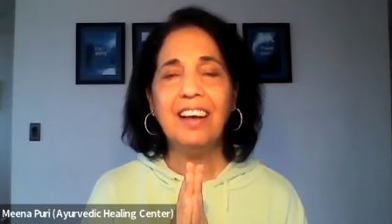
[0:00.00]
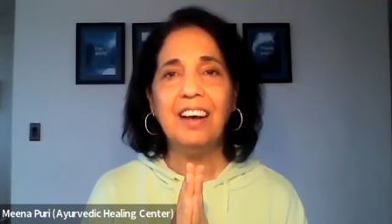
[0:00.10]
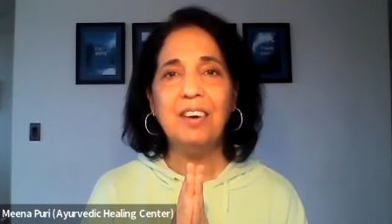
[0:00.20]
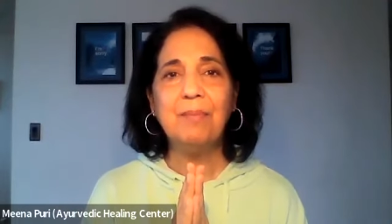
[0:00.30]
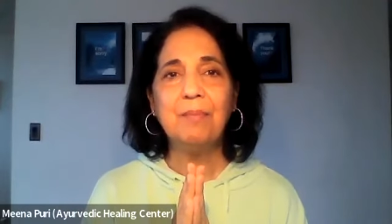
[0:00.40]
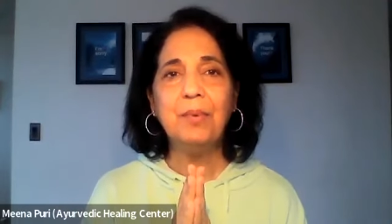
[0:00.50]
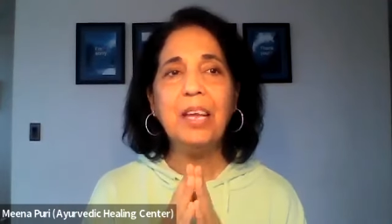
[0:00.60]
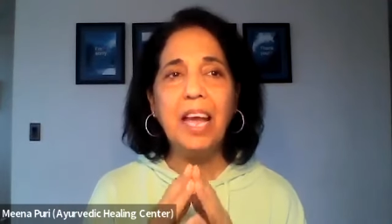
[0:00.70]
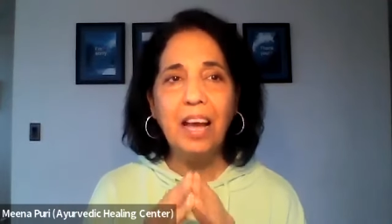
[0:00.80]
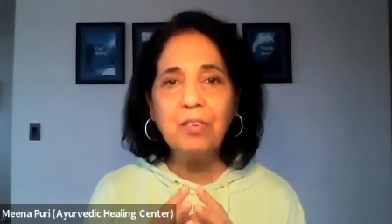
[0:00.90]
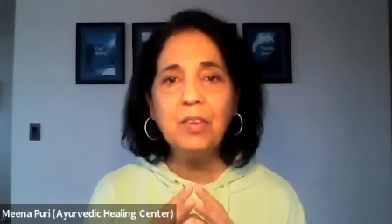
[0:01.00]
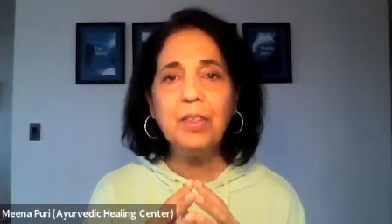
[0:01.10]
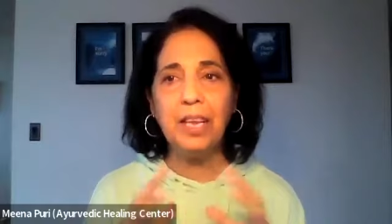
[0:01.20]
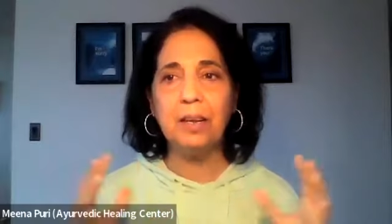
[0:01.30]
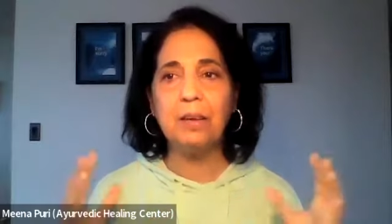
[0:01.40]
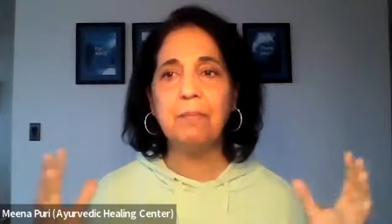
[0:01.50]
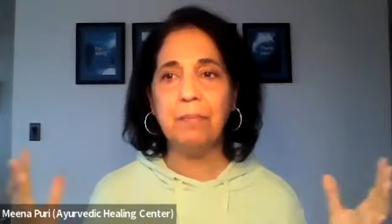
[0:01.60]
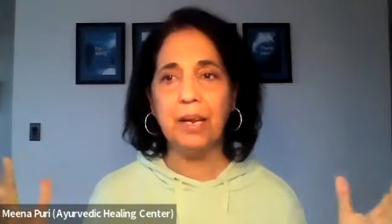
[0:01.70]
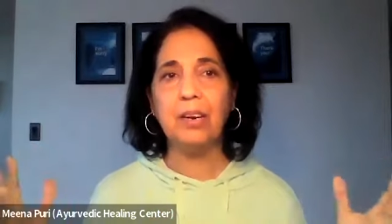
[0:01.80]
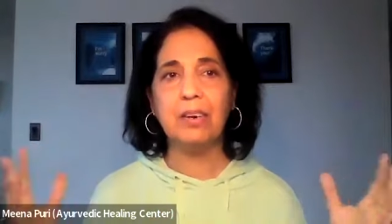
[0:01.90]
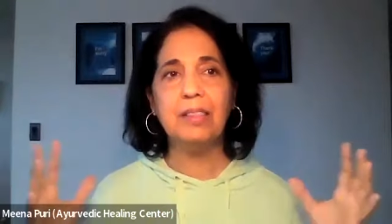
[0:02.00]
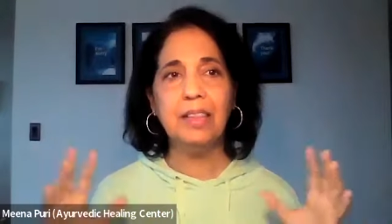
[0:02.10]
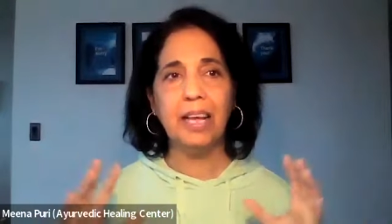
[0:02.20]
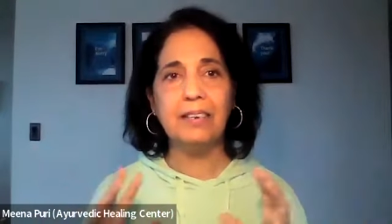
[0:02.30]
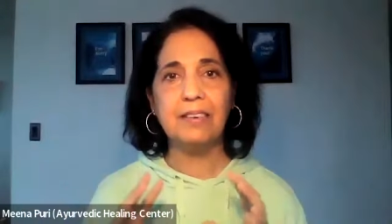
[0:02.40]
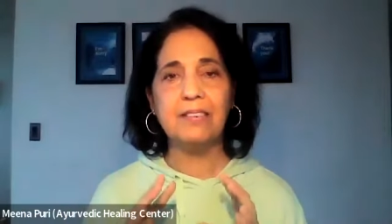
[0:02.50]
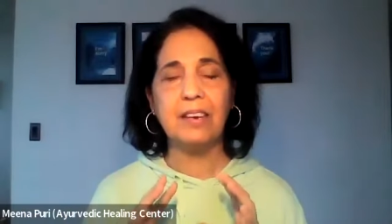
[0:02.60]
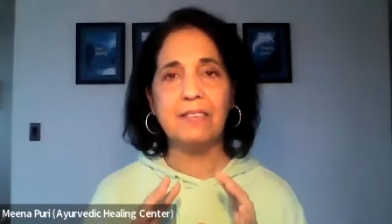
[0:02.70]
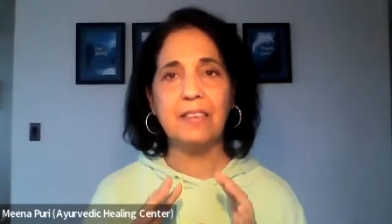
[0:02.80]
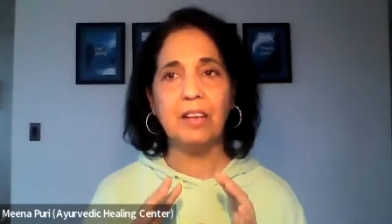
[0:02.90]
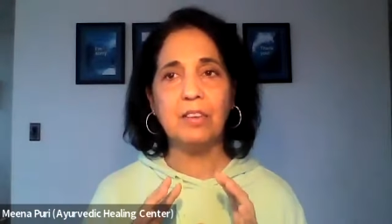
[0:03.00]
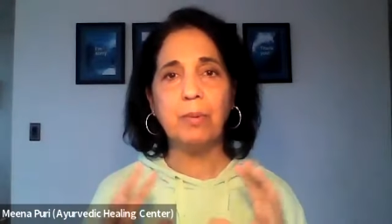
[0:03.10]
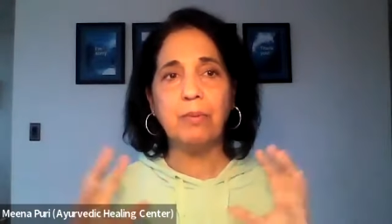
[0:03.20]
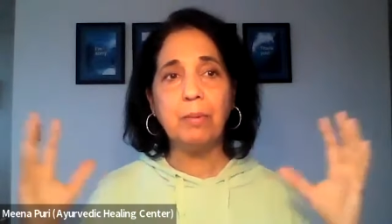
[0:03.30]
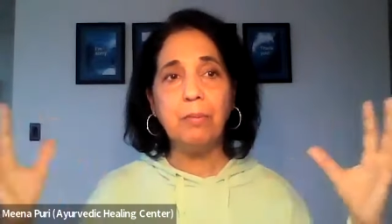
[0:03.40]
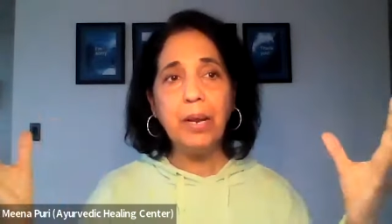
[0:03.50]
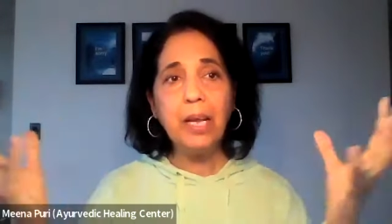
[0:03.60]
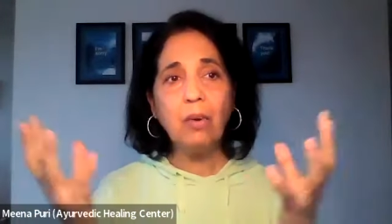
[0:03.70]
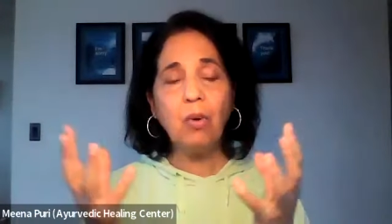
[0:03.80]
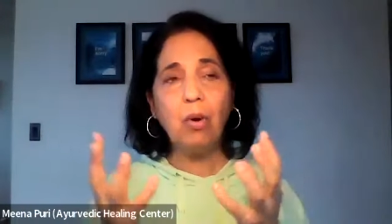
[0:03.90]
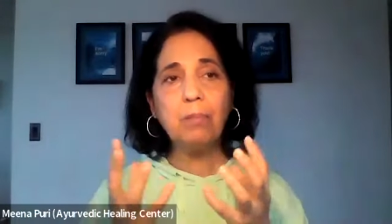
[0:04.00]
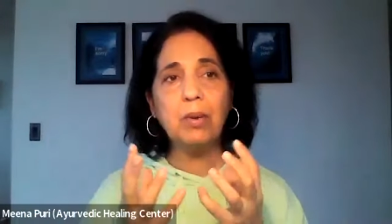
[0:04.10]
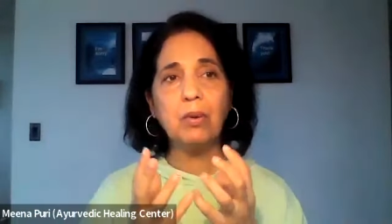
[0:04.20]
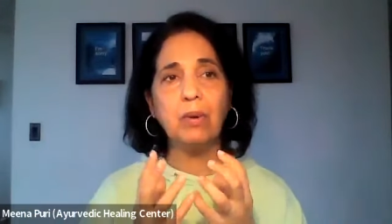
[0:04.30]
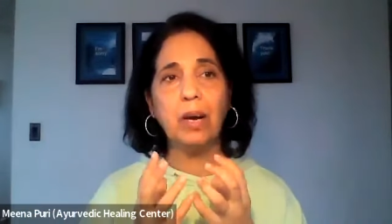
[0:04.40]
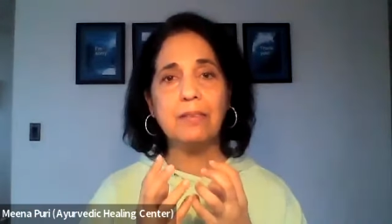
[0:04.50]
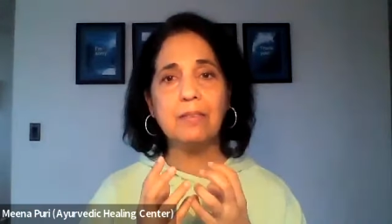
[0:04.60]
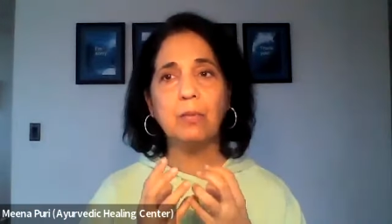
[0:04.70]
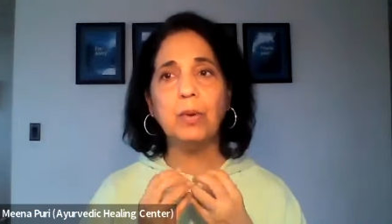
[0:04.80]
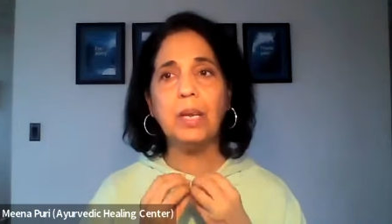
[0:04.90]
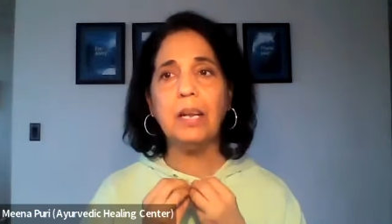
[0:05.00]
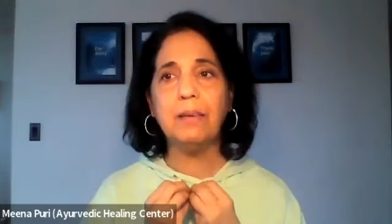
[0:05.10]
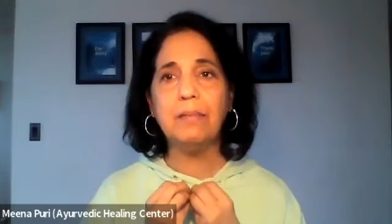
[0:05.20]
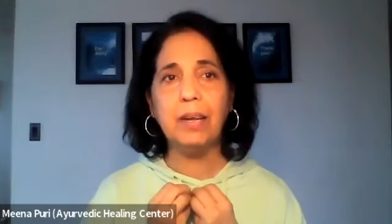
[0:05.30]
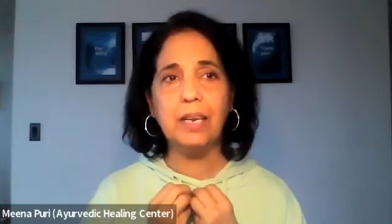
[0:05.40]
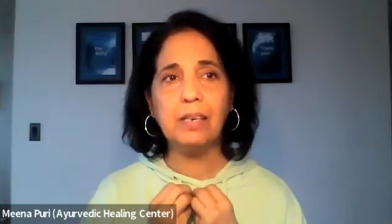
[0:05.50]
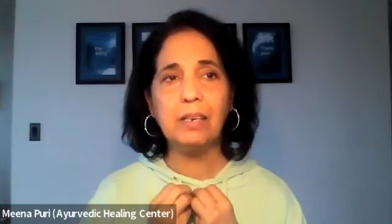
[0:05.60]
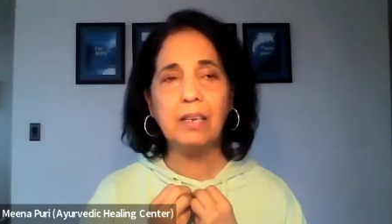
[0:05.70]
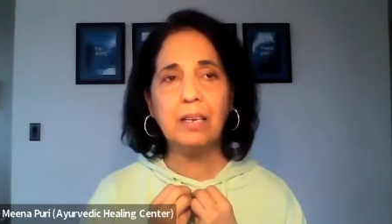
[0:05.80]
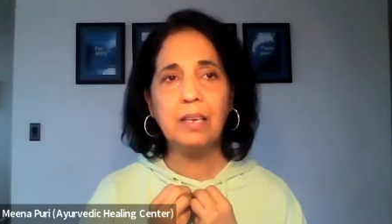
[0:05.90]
um, we have to think bigger than just ourselves when we bring it home to us we live it